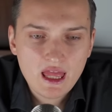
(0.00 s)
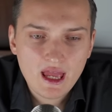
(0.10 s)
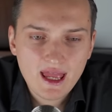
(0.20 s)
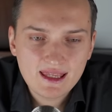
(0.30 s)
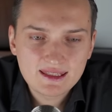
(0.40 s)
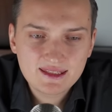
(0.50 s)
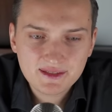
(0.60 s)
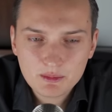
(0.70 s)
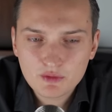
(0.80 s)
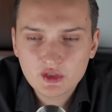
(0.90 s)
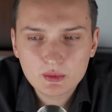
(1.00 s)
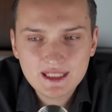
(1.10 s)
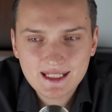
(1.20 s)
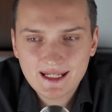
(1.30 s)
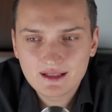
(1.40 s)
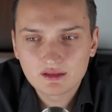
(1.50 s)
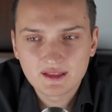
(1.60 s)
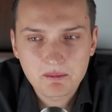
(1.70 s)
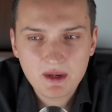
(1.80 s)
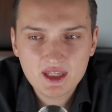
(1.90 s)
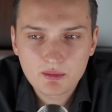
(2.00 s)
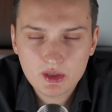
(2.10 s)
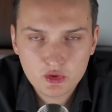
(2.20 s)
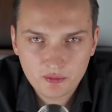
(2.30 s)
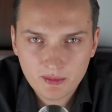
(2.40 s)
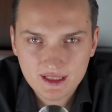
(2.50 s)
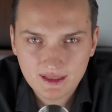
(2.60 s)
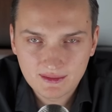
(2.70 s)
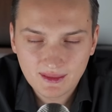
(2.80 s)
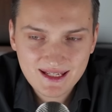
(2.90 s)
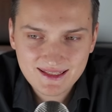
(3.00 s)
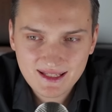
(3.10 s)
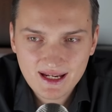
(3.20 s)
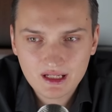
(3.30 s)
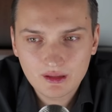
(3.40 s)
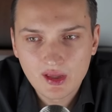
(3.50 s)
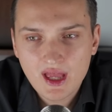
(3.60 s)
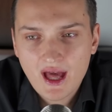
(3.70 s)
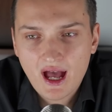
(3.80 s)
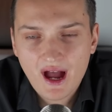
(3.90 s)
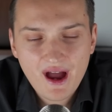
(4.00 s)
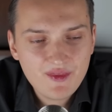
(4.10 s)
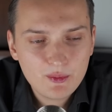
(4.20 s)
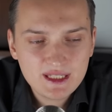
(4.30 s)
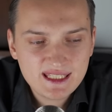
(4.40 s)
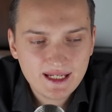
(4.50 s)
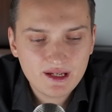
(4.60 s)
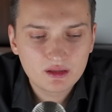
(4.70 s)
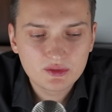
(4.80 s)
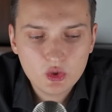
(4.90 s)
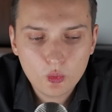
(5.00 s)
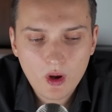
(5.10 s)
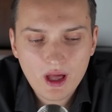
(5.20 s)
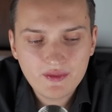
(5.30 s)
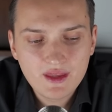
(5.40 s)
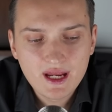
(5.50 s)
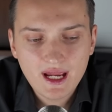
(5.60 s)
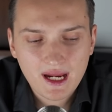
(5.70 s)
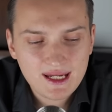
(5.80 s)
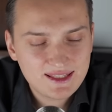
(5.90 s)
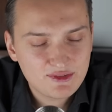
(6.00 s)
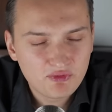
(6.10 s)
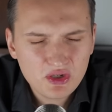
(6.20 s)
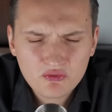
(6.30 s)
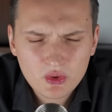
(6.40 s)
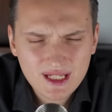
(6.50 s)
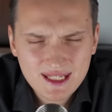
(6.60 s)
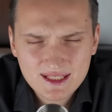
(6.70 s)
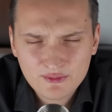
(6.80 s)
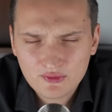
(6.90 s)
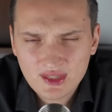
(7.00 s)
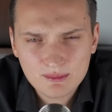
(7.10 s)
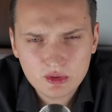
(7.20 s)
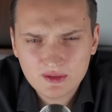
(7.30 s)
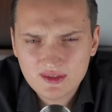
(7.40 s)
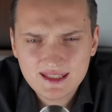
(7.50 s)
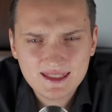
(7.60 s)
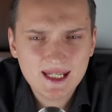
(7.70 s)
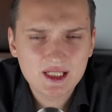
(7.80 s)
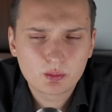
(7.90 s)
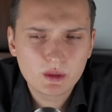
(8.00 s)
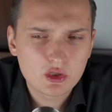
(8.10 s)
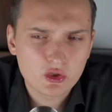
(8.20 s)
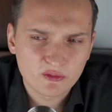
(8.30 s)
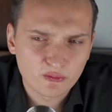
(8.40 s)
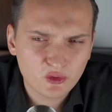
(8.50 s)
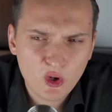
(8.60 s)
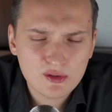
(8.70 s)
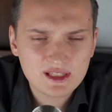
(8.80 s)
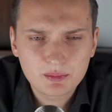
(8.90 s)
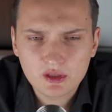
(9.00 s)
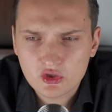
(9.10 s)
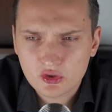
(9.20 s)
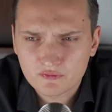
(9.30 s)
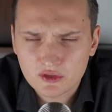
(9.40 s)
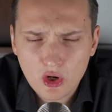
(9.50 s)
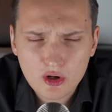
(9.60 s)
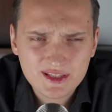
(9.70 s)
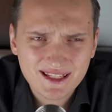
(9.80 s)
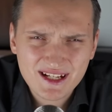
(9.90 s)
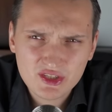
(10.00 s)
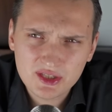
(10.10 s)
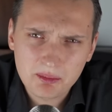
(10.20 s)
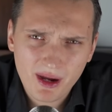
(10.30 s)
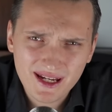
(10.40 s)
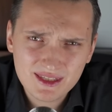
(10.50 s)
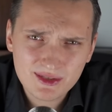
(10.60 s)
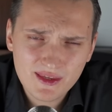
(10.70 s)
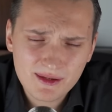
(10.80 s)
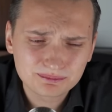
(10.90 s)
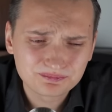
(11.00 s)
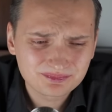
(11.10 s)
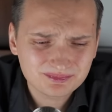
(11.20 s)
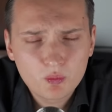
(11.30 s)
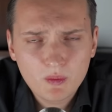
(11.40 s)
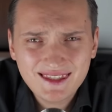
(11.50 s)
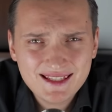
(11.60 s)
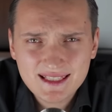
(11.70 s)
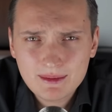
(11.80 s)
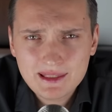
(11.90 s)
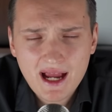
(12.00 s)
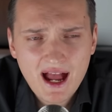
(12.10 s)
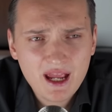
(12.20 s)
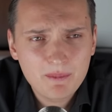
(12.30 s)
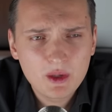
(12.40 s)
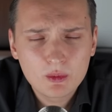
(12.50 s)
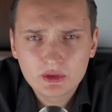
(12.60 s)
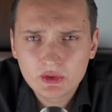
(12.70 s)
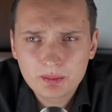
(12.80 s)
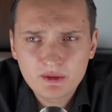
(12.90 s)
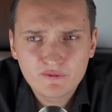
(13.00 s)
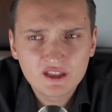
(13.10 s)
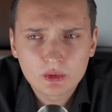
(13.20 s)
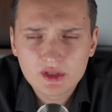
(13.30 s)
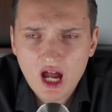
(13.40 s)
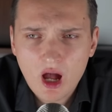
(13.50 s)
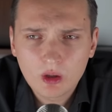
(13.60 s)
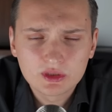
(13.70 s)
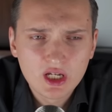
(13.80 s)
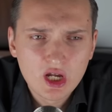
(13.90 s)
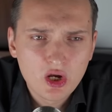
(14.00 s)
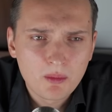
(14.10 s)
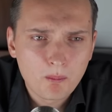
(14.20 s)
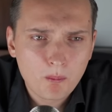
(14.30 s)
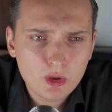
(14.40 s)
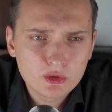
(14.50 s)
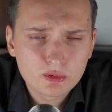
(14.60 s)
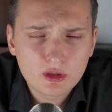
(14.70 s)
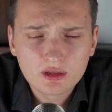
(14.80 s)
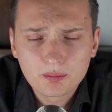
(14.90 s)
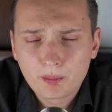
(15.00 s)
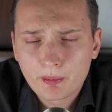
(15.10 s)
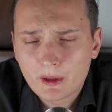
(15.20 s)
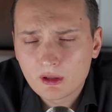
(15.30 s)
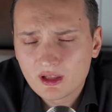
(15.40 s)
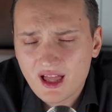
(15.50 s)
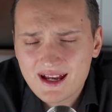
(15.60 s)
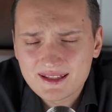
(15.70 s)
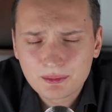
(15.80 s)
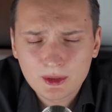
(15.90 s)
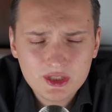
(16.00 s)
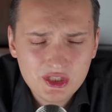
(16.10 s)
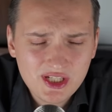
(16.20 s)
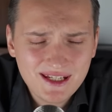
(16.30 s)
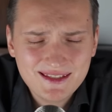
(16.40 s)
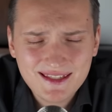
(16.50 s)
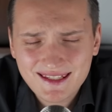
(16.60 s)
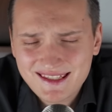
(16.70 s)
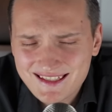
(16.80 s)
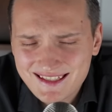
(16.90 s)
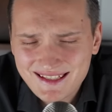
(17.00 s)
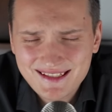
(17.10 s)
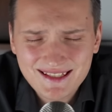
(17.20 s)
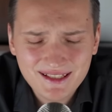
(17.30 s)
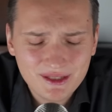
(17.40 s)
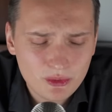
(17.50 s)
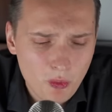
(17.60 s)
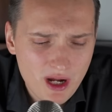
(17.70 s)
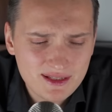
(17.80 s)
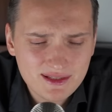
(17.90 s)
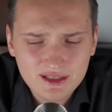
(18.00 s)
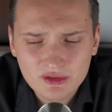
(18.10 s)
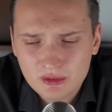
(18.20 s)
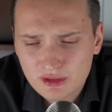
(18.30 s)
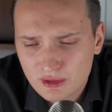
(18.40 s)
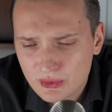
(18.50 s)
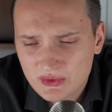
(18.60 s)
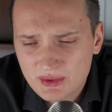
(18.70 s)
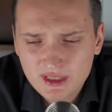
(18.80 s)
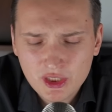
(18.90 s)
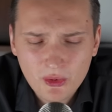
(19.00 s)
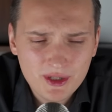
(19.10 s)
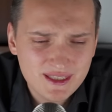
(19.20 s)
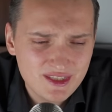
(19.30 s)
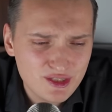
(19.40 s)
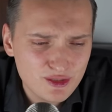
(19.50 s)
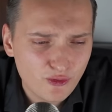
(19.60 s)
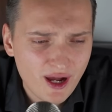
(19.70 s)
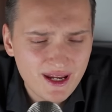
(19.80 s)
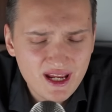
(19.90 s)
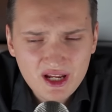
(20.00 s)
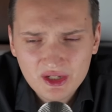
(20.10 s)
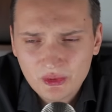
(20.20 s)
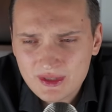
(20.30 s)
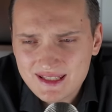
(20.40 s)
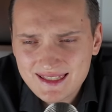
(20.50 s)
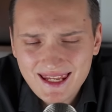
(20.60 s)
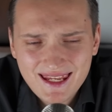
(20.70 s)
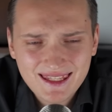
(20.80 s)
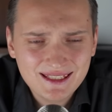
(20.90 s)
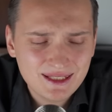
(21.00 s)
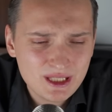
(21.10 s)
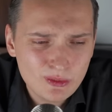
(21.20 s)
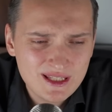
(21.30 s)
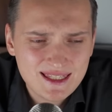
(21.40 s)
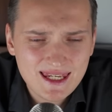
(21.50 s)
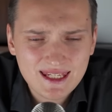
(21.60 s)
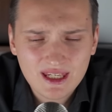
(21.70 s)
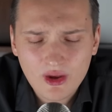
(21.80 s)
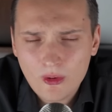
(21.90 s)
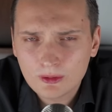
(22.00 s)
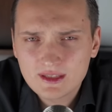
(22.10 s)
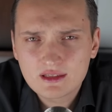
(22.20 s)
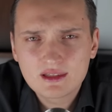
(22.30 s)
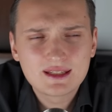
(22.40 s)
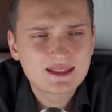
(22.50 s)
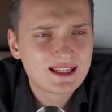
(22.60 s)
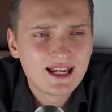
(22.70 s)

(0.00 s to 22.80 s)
And some of the retail, they made a bunch of money last cycle. Other retail, new one, it's very very easy for them to understand picture of frogs, picture of dogs and actually buy into them. At the same time, they will not be figuring out modular parallelized blockchains, aka things, layer ones, layer twos, Bitcoin, DeFi, risk taking, liquid staking, all these things.